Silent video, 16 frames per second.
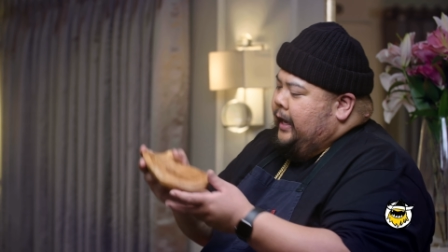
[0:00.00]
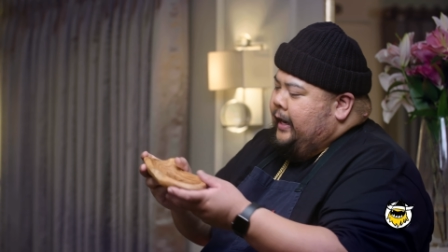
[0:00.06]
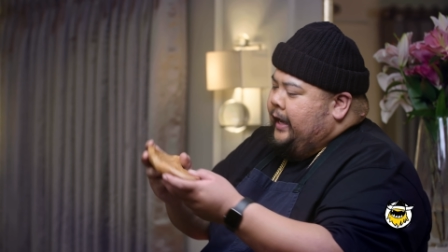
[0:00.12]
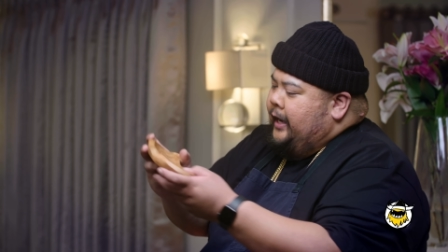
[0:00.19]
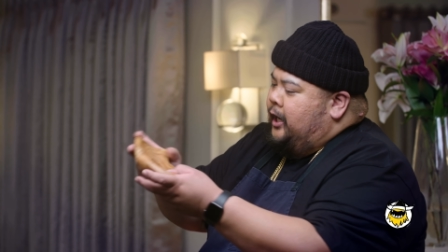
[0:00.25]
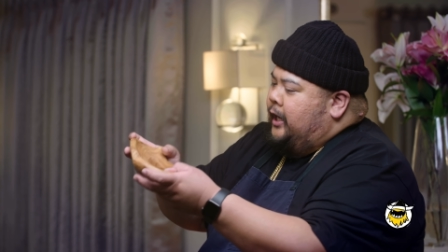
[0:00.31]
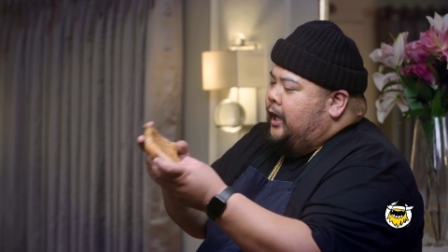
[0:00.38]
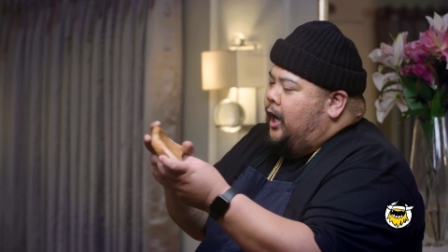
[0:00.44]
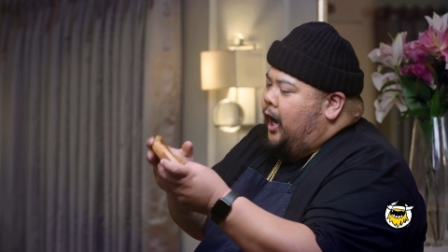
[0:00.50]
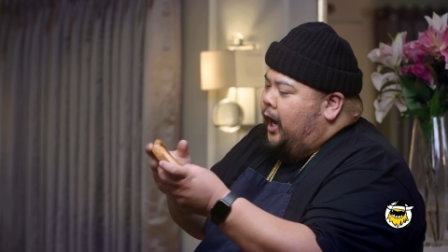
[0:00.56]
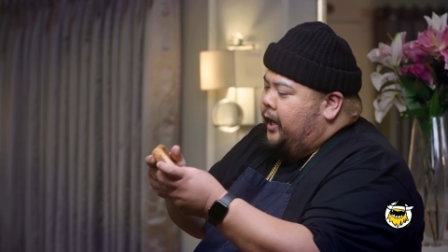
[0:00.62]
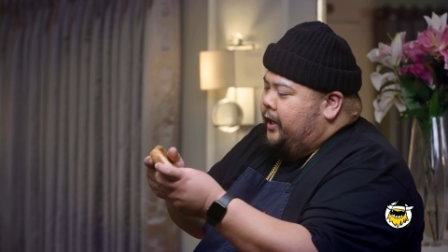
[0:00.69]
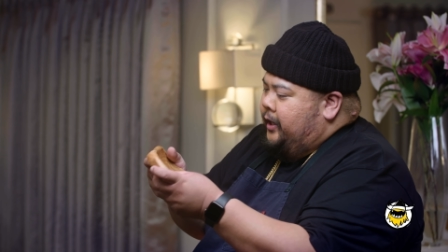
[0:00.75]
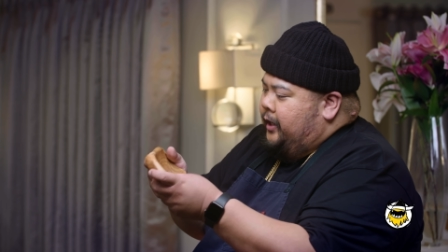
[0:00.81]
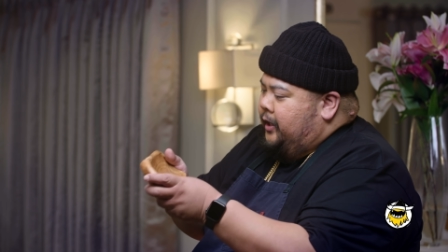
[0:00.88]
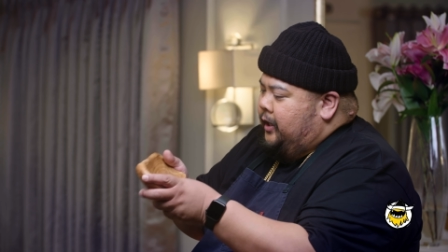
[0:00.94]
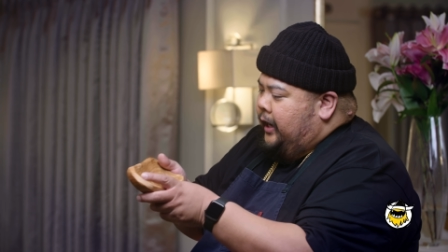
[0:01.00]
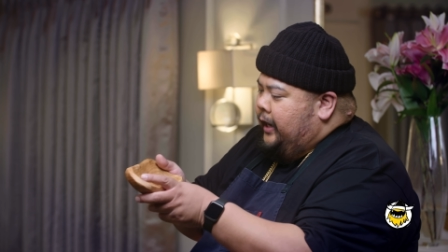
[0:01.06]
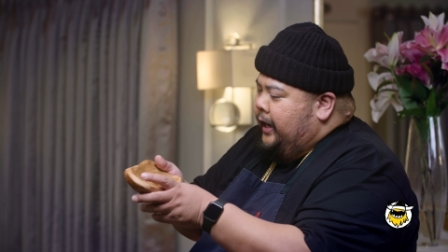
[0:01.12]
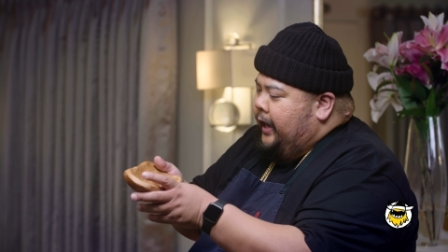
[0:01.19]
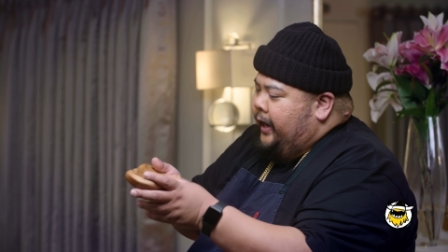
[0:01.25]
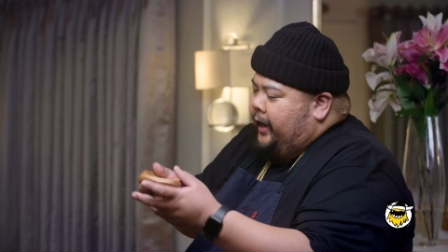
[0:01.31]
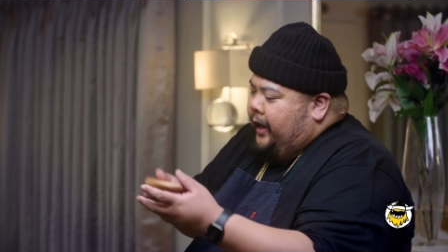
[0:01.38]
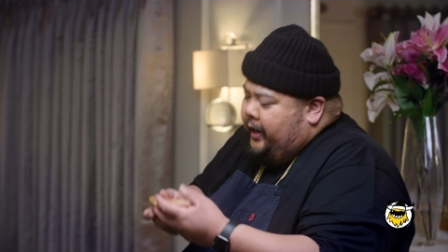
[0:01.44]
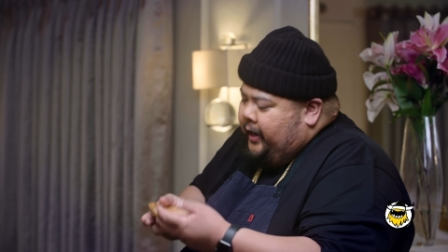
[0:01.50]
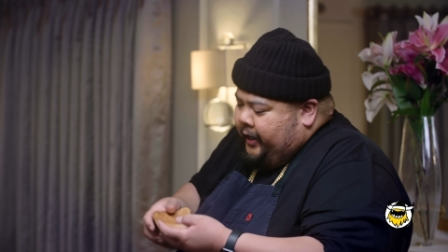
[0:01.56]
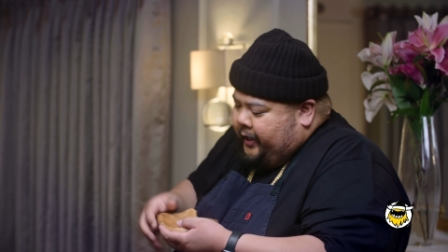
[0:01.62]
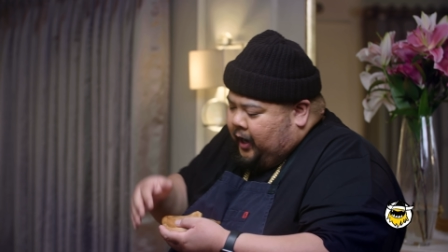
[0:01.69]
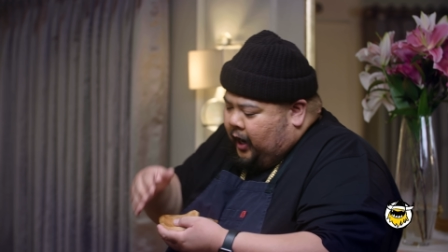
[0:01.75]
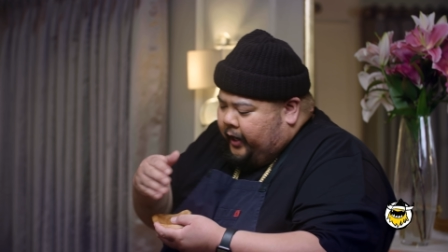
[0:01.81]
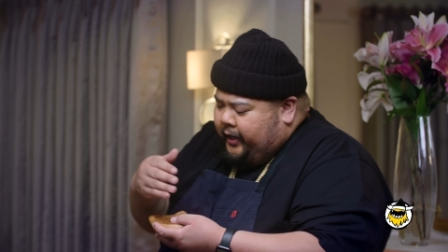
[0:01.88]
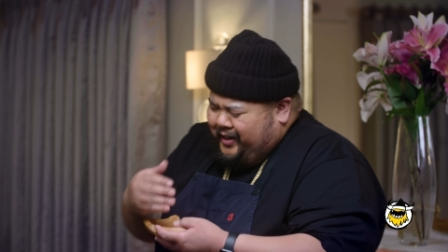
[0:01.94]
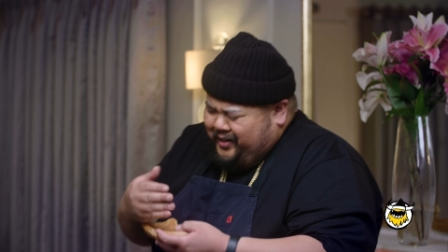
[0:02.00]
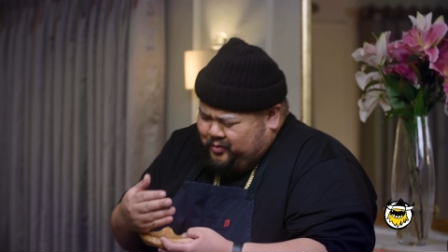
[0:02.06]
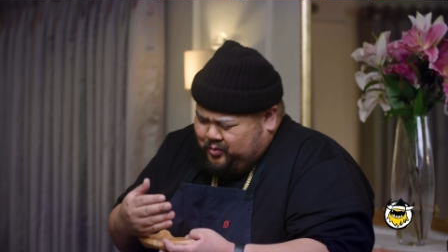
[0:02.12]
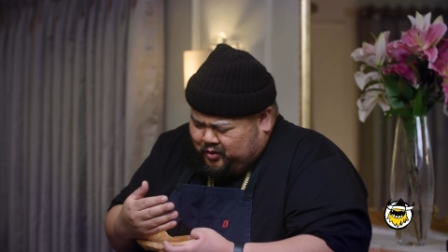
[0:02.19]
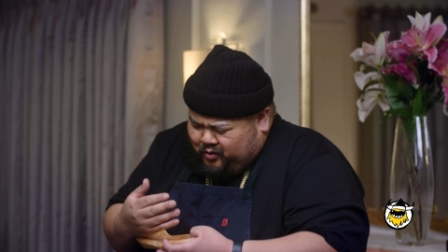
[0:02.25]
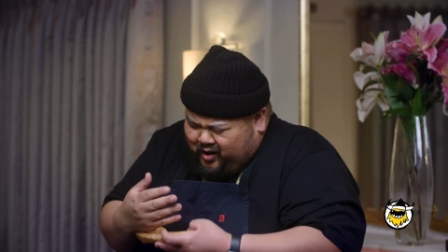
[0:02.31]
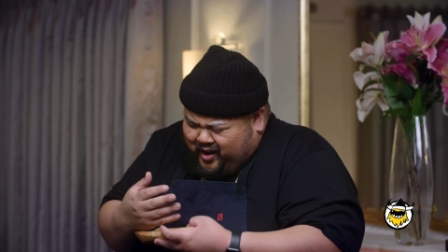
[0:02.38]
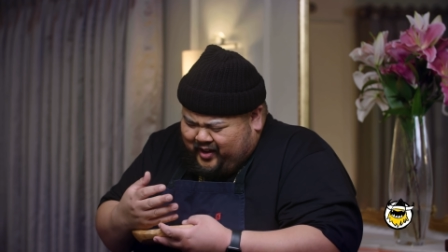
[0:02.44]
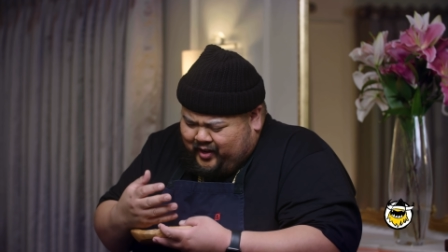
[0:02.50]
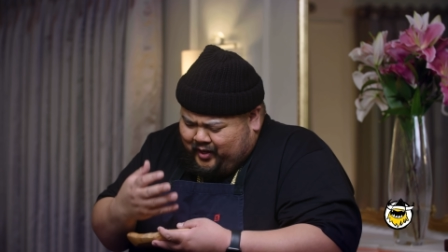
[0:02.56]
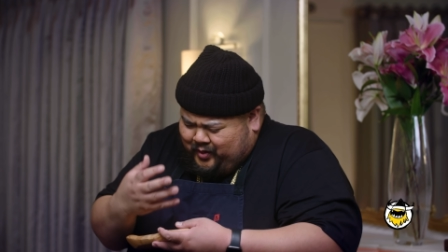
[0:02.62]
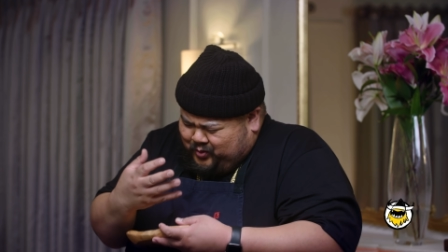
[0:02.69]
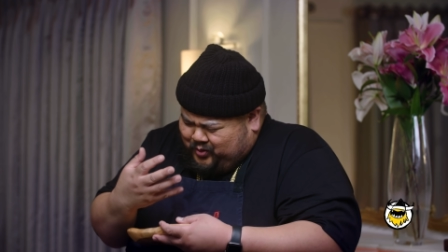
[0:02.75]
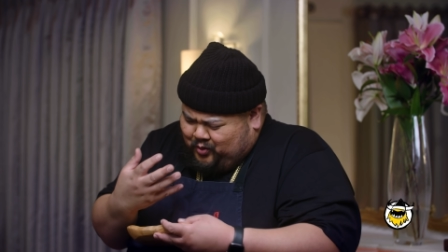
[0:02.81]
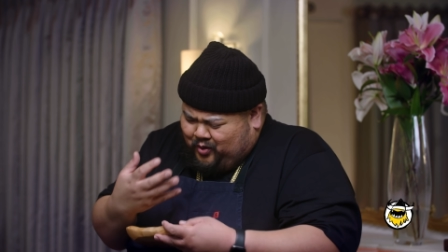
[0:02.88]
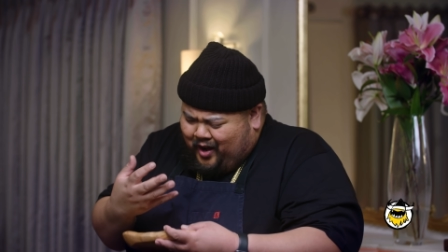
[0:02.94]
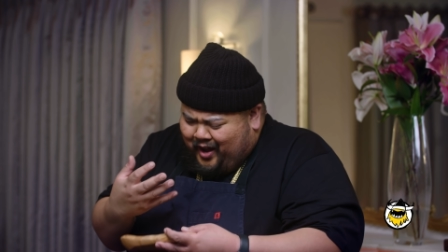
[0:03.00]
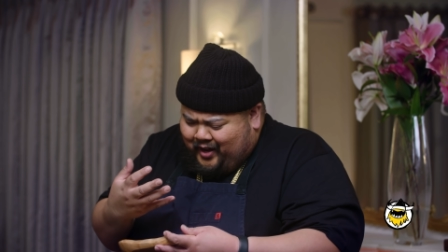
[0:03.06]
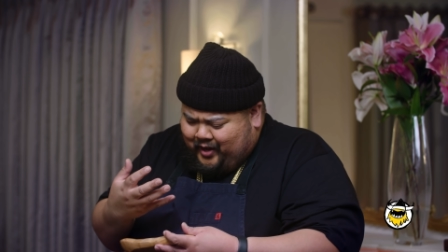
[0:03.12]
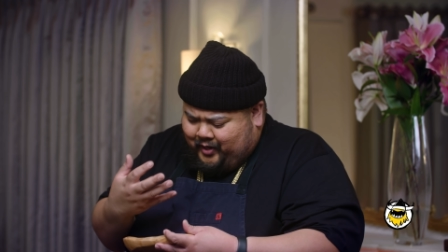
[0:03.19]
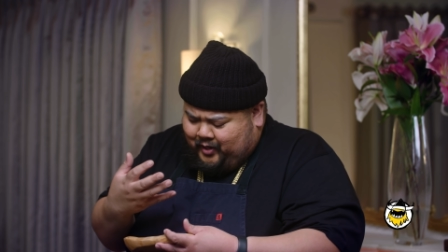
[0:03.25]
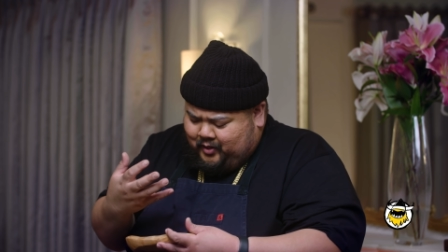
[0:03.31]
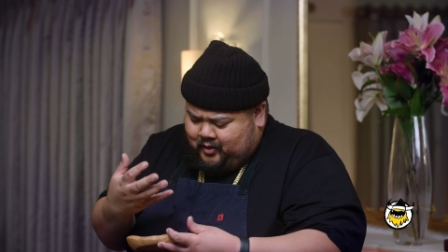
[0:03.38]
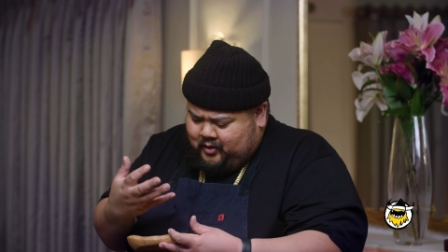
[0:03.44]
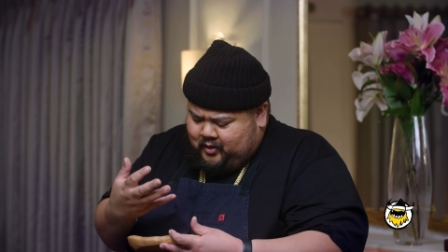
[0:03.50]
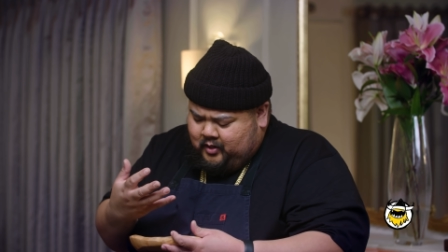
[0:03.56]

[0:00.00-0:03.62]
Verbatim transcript: and I got it, and I and I got it. It was cry, it was crying.